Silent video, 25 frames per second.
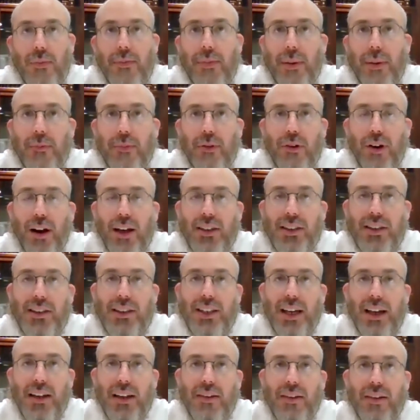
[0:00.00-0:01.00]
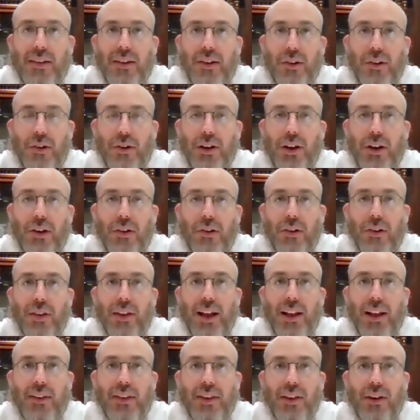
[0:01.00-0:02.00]
Remember, I said earlier
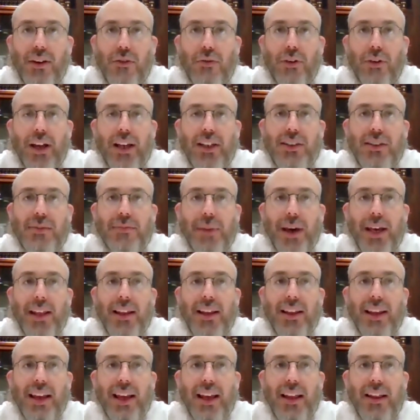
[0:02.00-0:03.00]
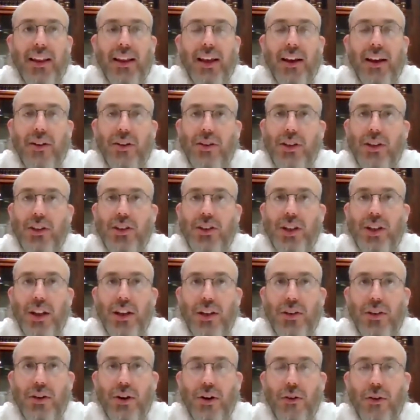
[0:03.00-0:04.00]
that the Greeks made it illegal to
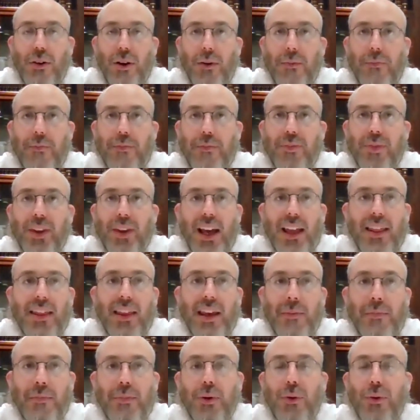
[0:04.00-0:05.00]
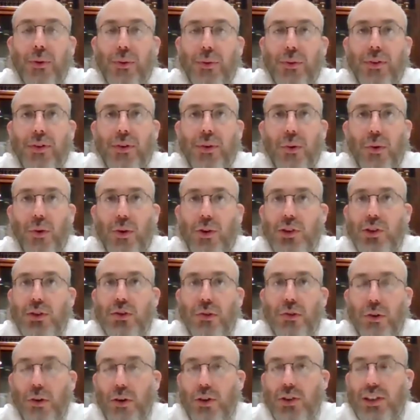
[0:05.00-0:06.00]
study Torah, and they burnt all
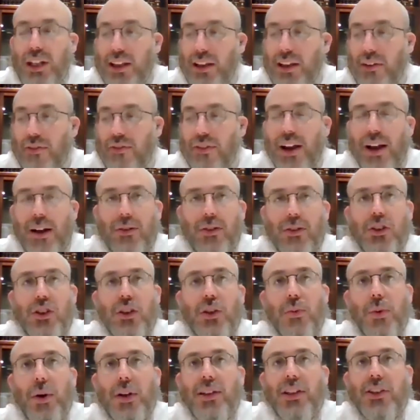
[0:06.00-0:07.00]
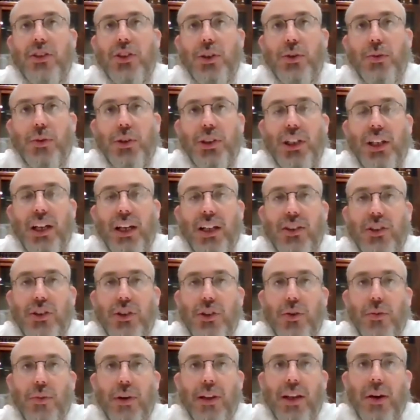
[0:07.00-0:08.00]
scrolls that they found. So what did Jewish kids
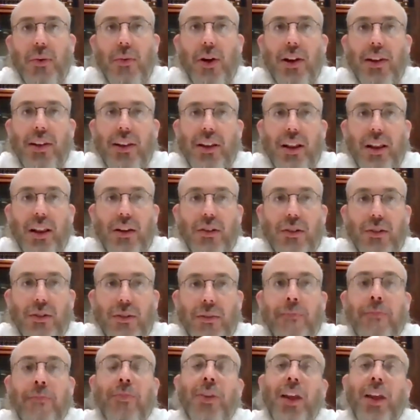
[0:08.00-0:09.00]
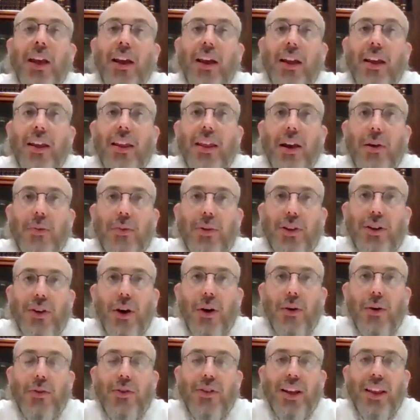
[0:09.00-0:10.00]
do when they wanted to learn? They would
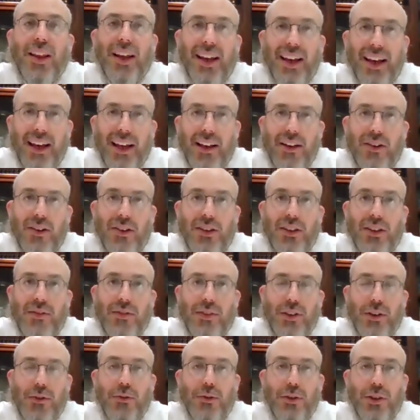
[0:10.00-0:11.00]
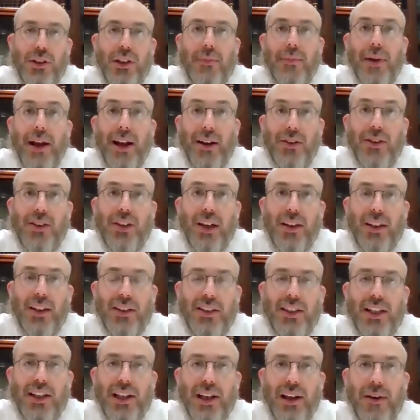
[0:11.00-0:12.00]
go to the hills of Jerusalem outside the
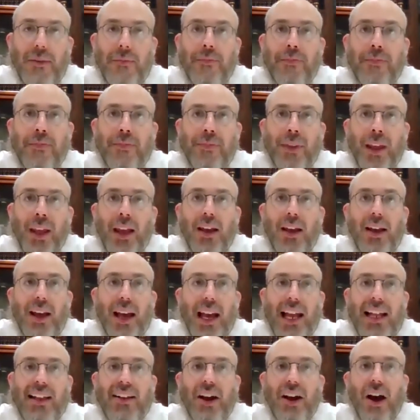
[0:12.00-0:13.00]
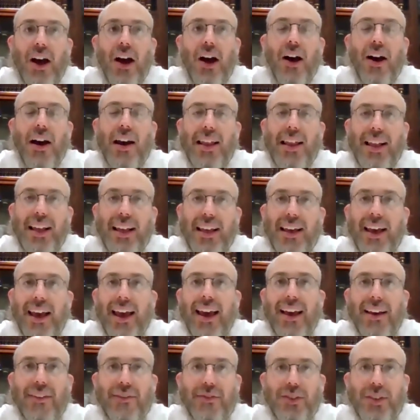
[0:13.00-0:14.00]
city and hide in
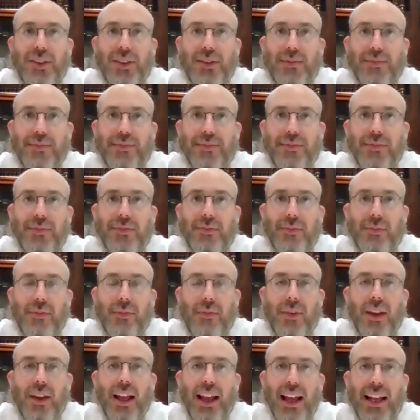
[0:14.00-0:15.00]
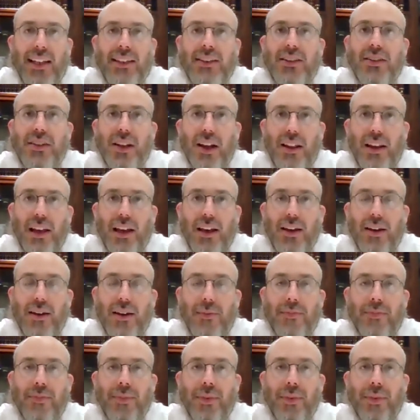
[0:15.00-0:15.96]
caves and study.